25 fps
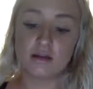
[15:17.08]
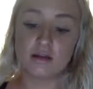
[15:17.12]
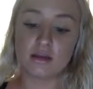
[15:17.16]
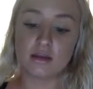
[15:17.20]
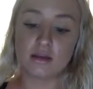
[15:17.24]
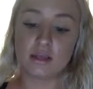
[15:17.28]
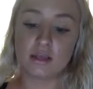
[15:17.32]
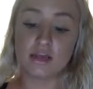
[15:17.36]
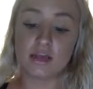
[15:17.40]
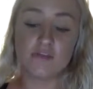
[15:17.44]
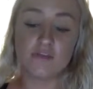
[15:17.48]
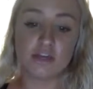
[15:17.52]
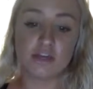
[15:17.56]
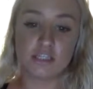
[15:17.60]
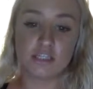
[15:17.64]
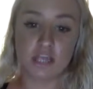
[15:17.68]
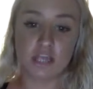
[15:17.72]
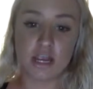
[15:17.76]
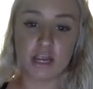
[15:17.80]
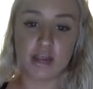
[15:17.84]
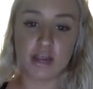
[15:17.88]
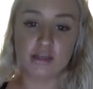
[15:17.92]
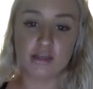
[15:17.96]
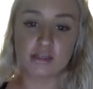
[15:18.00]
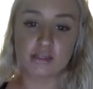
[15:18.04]
give it a
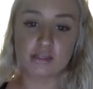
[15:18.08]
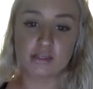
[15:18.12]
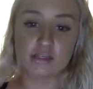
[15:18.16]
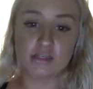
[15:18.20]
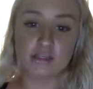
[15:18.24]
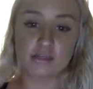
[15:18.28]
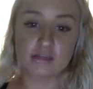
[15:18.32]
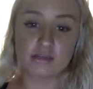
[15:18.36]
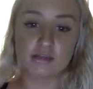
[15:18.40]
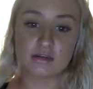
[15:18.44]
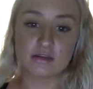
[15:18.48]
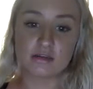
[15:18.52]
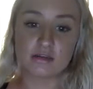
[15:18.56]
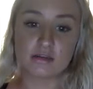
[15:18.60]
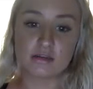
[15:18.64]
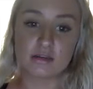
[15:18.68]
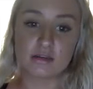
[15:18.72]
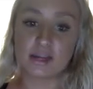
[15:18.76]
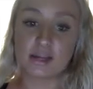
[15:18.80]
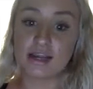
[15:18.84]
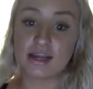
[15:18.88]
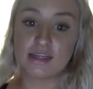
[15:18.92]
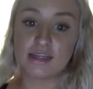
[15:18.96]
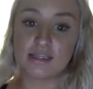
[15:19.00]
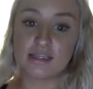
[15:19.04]
chance.
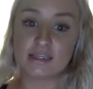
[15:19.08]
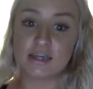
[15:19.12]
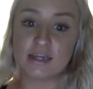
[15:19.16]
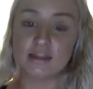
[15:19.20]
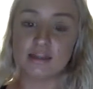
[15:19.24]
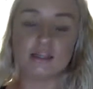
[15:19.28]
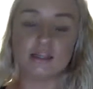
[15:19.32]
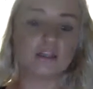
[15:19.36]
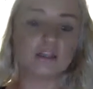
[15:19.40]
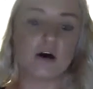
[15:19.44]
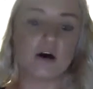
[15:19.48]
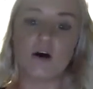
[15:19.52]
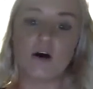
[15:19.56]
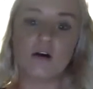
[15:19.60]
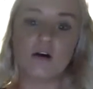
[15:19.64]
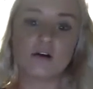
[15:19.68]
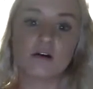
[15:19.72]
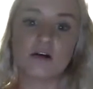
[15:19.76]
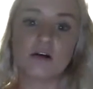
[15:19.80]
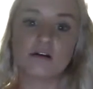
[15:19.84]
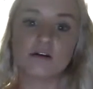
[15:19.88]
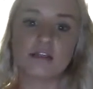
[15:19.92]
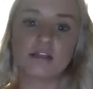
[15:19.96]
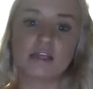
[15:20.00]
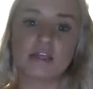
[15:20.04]
Like I said, this all
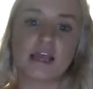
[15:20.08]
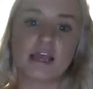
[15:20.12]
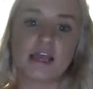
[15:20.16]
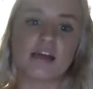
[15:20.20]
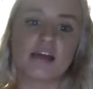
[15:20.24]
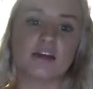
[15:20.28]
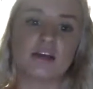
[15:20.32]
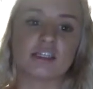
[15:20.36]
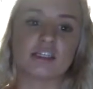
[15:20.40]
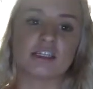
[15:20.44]
goes together.